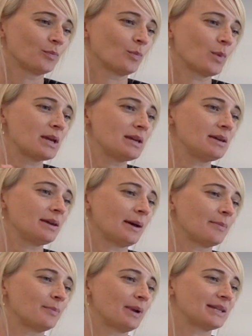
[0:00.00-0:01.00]
We
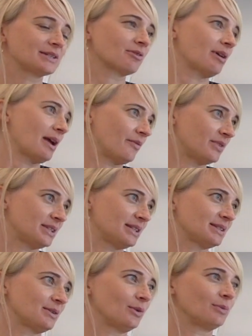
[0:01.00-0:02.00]
place a great
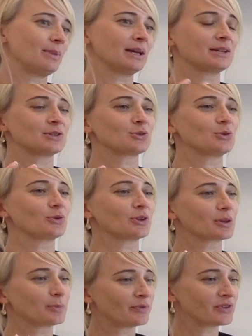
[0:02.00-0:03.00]
emphasis on making sure
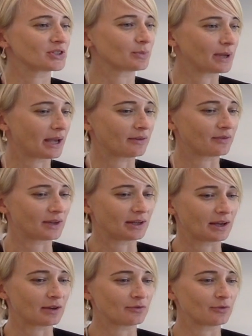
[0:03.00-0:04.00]
that the provision we have
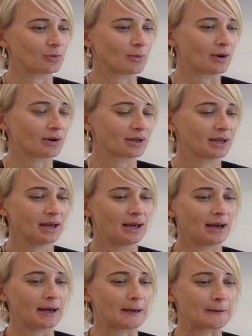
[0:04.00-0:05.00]
here at Foremarke
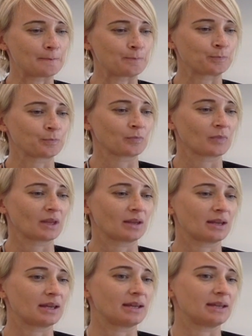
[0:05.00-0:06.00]

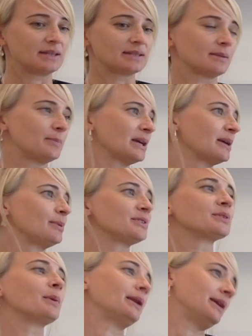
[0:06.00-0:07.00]
is applicable
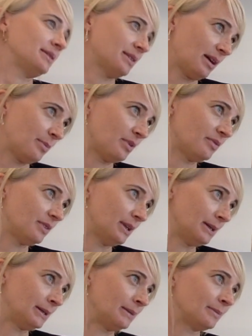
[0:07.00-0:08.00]
to any type of
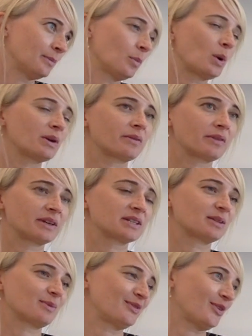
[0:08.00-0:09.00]
learner. One of the
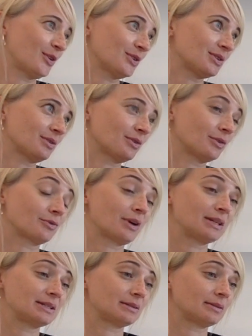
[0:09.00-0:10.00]
things that we focus on a
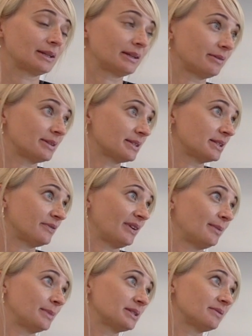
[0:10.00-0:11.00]
great deal here is the
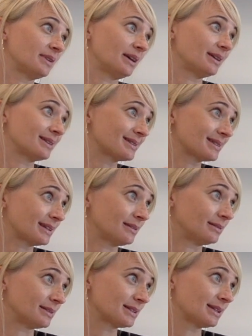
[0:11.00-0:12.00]
development of learning
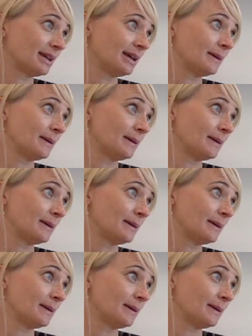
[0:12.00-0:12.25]
skills,